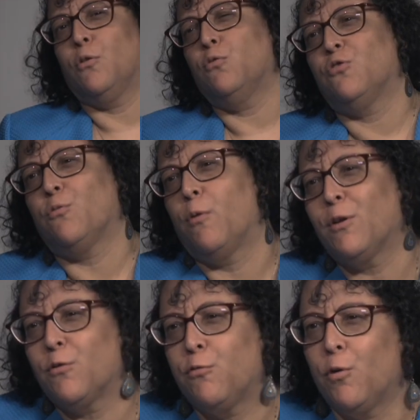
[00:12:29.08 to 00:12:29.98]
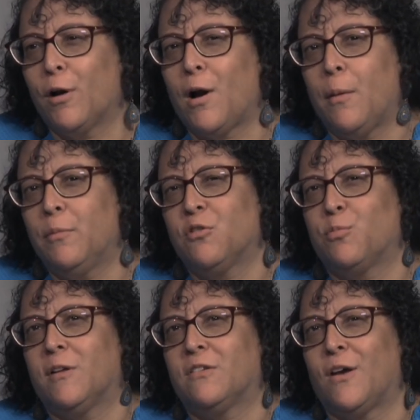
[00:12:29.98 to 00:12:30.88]
Those are wonderful
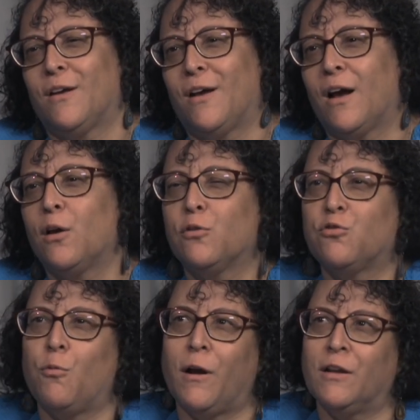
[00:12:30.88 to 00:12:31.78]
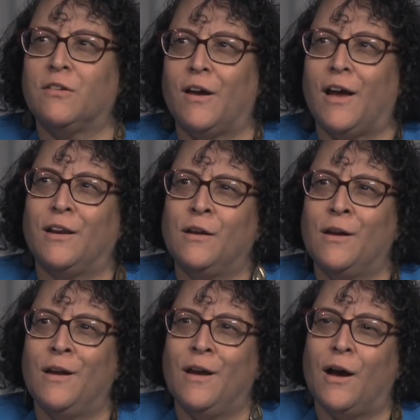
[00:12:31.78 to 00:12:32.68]
accomplishments. I, I also wanted to add,
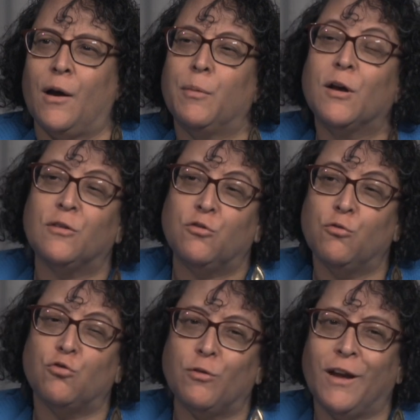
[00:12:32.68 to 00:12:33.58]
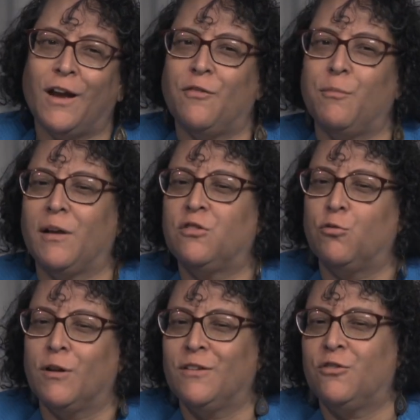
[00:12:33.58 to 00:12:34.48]
uh, because usually I have my
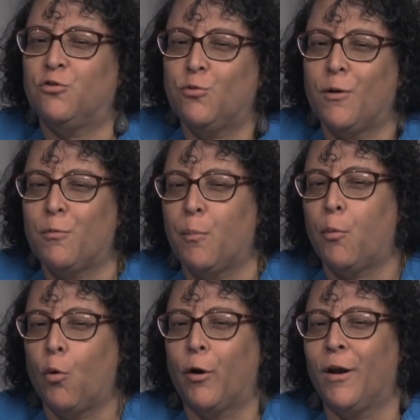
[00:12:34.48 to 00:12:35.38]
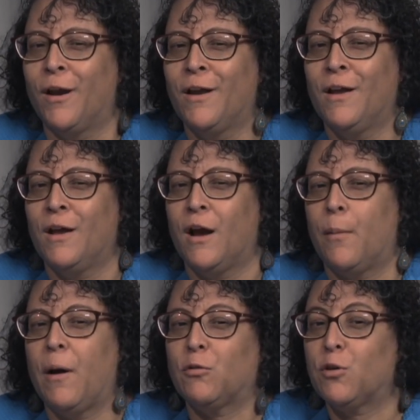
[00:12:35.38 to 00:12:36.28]
students do a report
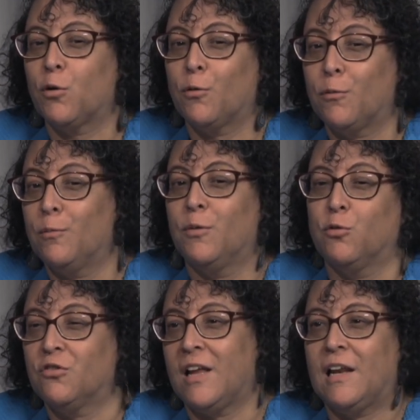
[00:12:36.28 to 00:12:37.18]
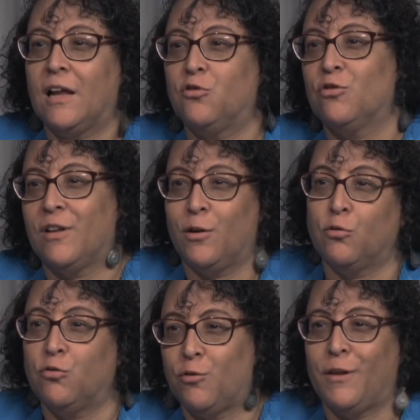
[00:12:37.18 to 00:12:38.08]
about their, their state
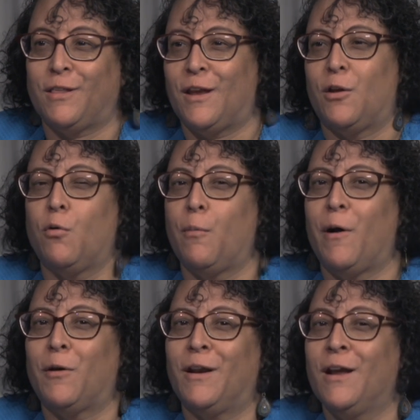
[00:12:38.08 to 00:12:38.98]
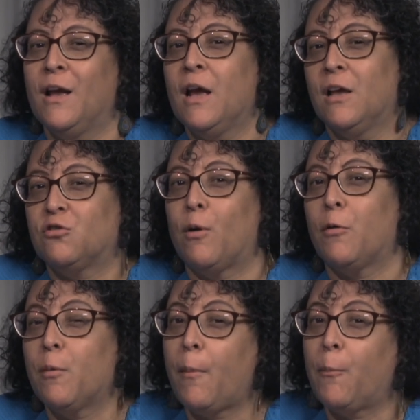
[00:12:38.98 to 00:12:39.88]
legislators so that they know about it. So I
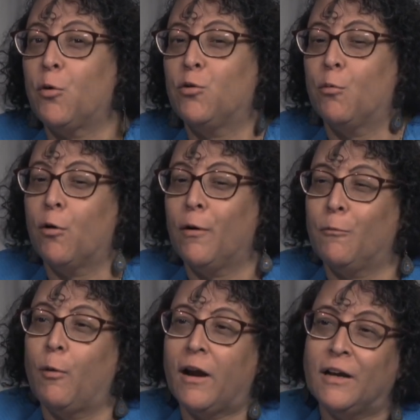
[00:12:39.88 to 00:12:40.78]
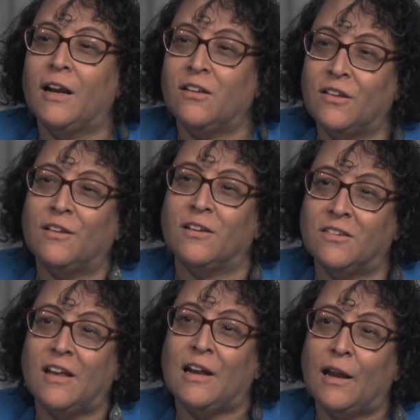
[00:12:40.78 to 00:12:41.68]
remember you were recognized at the
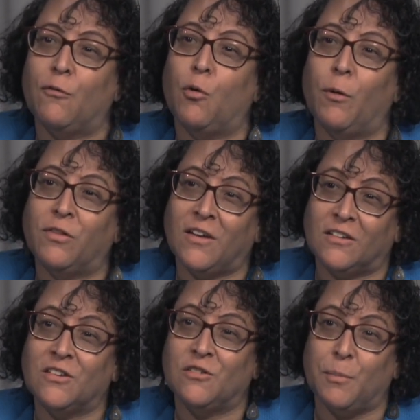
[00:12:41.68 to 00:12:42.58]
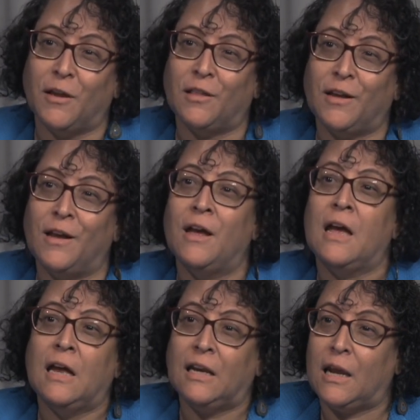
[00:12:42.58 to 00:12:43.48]
state level with Texas Monthly
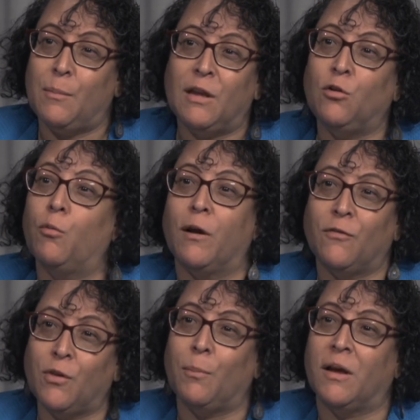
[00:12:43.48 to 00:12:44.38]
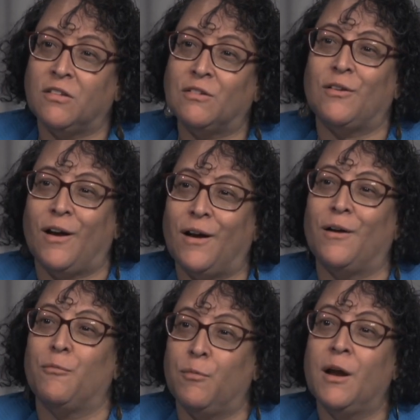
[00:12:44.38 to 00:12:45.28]
naming you one of the best
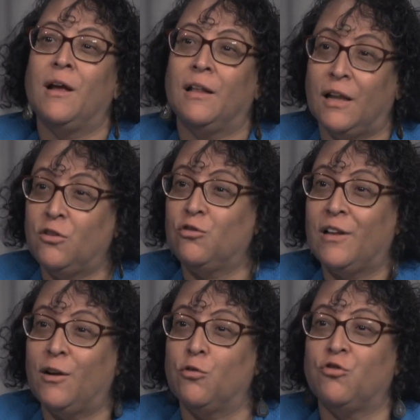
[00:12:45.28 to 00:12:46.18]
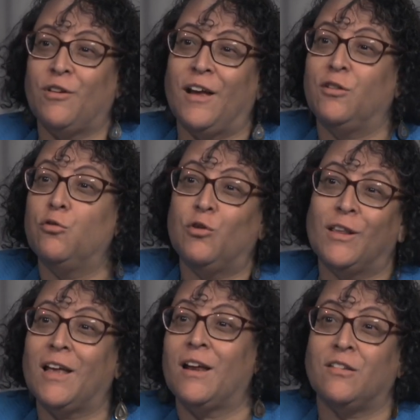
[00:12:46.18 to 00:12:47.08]
uh, legislators, and you
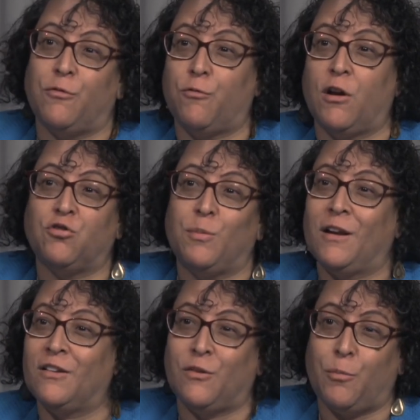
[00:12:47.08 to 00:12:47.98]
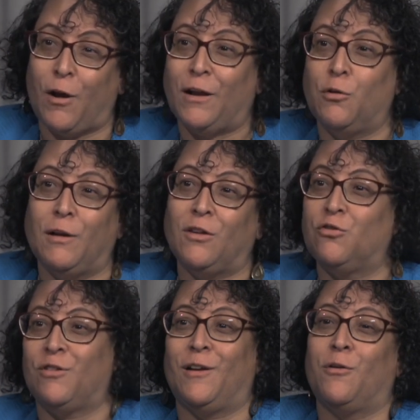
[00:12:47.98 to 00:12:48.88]
did that as a freshman, as a brand new
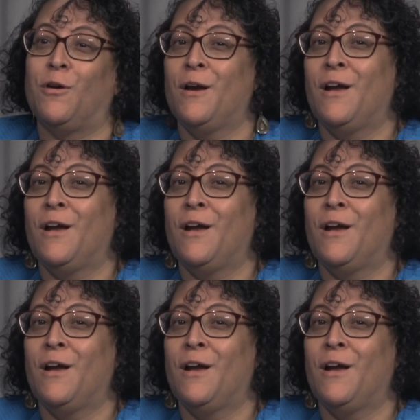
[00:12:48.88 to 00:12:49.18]
legislator.